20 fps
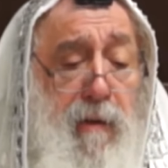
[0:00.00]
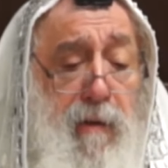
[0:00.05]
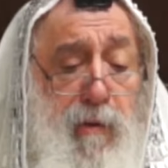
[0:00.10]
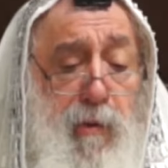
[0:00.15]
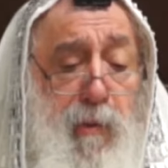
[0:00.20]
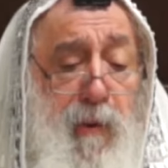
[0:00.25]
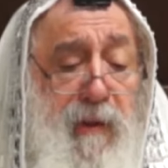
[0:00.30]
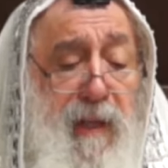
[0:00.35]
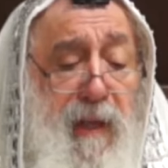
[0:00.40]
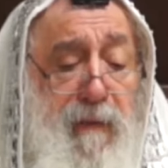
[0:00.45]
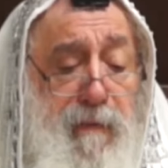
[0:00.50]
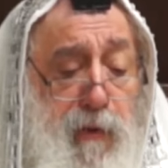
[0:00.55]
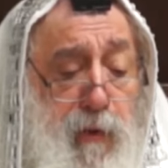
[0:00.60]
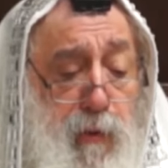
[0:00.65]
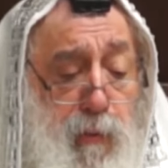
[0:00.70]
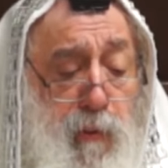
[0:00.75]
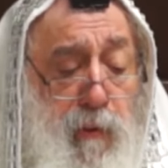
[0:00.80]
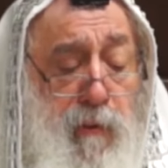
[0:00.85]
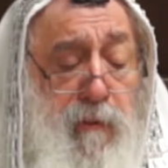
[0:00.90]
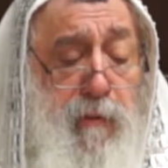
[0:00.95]
do whatever
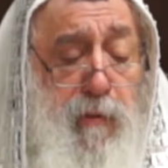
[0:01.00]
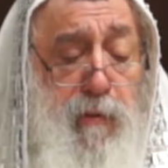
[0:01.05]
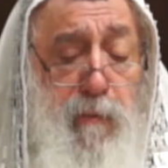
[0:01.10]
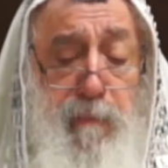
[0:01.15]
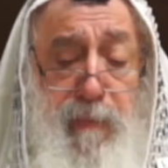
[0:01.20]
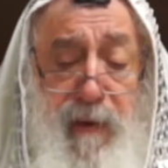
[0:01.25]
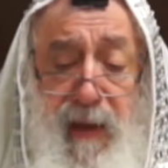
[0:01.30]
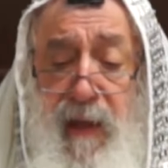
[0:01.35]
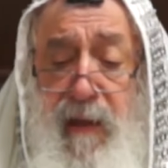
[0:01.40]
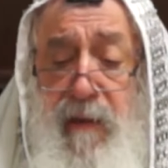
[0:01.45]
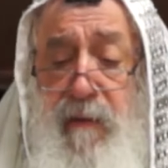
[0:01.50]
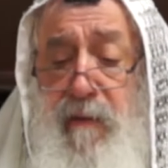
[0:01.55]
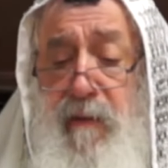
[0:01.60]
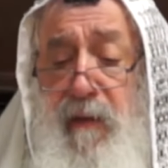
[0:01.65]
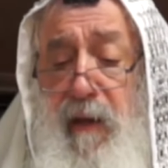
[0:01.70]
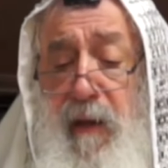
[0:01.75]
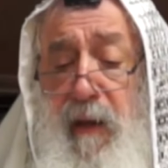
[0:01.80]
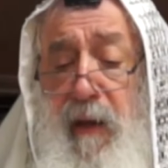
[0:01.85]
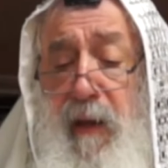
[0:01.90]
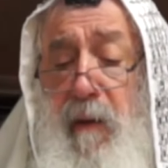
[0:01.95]
you want, you plant,
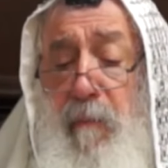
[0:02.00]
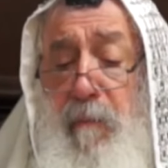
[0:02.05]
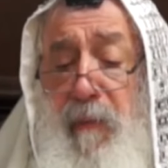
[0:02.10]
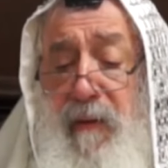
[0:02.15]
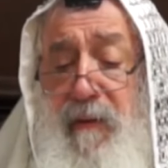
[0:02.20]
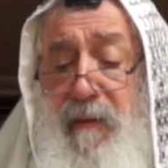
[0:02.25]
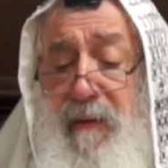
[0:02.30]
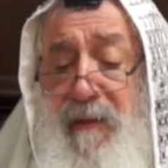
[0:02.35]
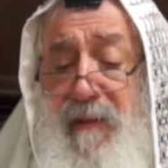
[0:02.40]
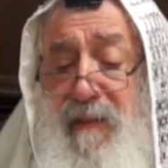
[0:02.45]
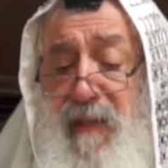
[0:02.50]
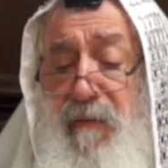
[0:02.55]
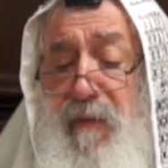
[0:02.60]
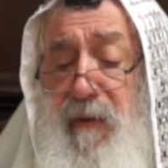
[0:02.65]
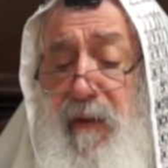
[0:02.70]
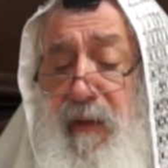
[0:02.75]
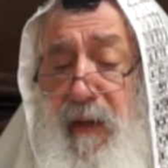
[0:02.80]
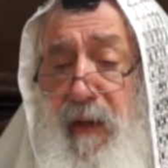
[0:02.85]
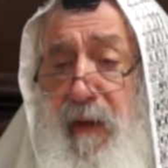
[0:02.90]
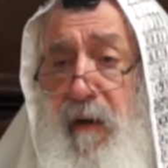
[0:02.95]
but the
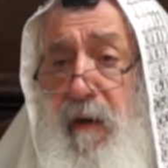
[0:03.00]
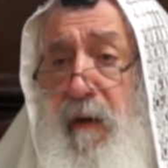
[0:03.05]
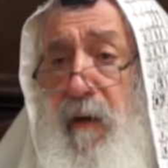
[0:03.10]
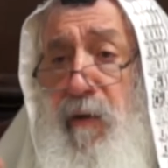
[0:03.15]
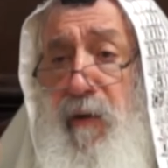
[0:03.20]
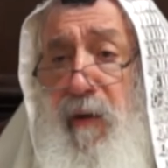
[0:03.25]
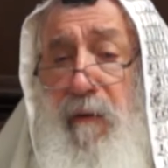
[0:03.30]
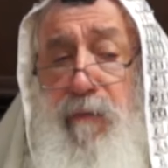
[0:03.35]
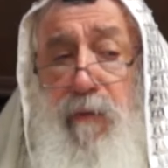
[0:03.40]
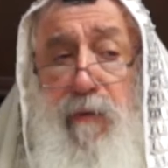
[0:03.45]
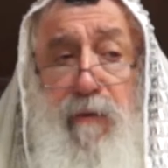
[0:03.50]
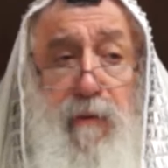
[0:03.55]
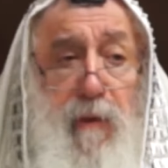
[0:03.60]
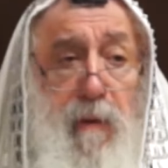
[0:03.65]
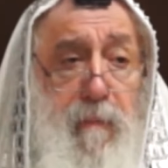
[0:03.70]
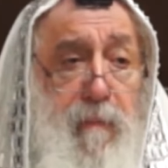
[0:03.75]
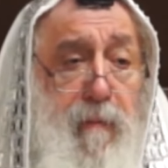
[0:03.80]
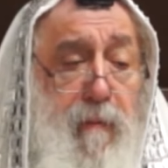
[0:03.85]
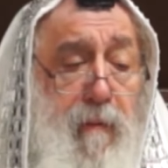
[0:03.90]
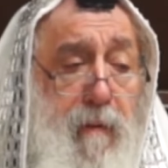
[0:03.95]
7th year, you have to
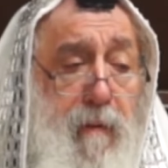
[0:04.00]
stop.